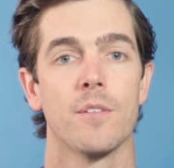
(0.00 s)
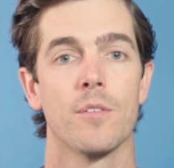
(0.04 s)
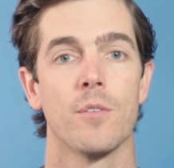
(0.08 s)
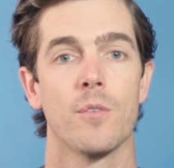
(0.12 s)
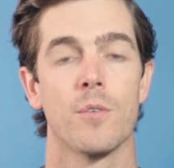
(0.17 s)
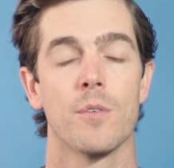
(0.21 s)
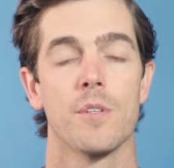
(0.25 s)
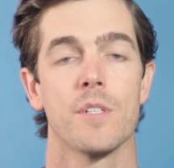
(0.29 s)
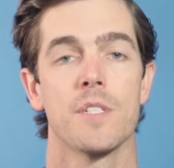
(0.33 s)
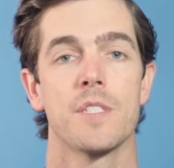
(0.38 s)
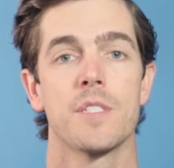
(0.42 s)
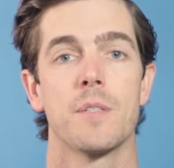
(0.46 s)

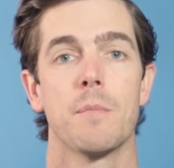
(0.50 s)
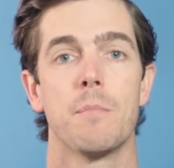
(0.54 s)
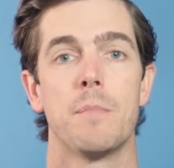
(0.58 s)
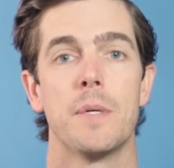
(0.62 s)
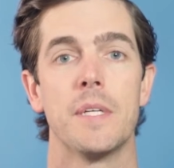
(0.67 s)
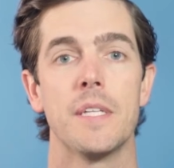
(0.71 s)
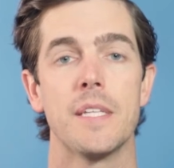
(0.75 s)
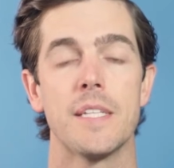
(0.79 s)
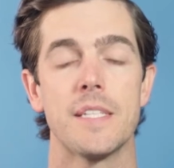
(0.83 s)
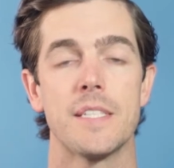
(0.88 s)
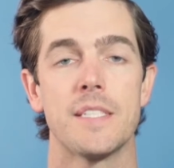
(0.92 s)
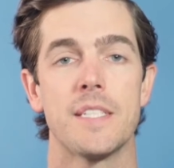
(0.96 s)
or
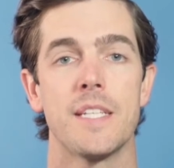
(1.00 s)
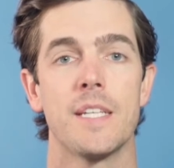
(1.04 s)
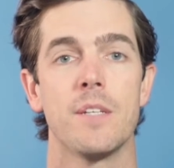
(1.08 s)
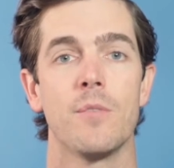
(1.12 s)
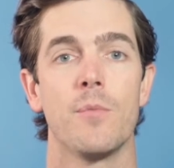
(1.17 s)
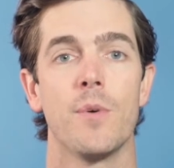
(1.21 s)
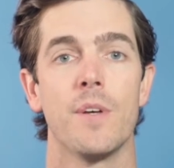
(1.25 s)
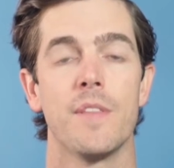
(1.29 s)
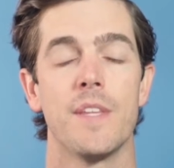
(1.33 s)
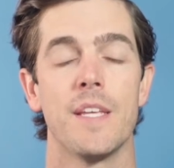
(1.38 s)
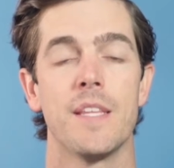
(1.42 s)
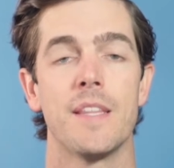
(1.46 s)
stability
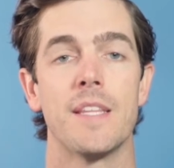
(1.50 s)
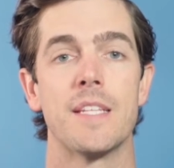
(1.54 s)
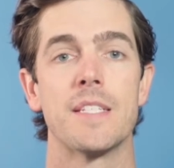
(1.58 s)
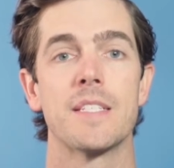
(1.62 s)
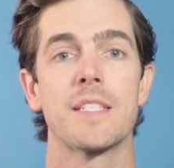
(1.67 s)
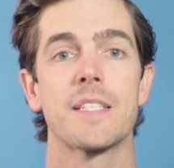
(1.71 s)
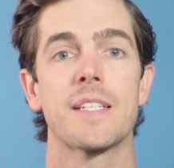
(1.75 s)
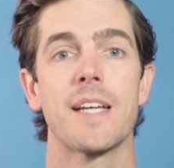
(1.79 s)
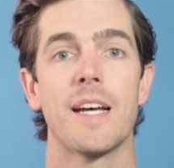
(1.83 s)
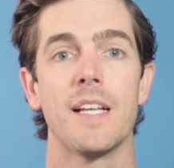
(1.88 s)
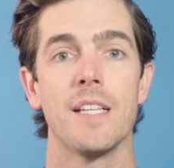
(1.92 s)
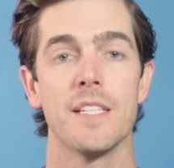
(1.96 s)
within the
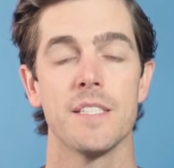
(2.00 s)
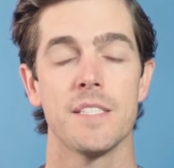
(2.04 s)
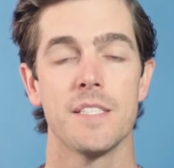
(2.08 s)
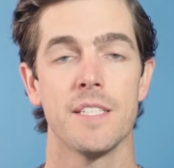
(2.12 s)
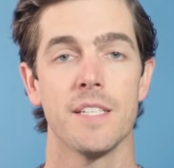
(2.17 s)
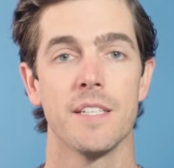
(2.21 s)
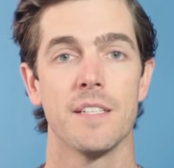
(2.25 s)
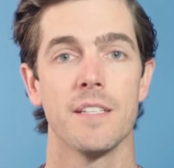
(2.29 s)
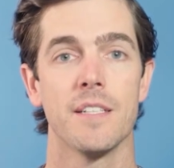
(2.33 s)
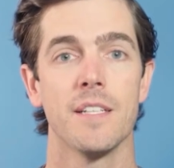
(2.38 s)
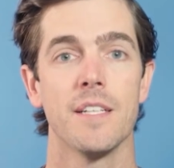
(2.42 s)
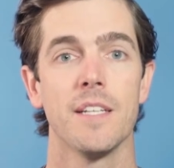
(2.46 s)

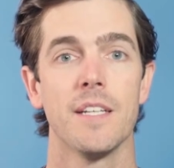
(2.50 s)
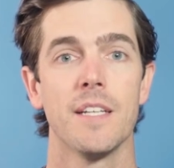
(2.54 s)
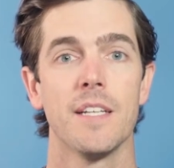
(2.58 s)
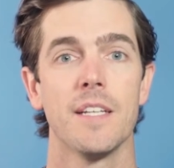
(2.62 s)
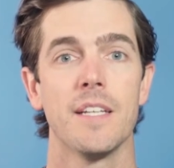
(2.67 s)
skeleton,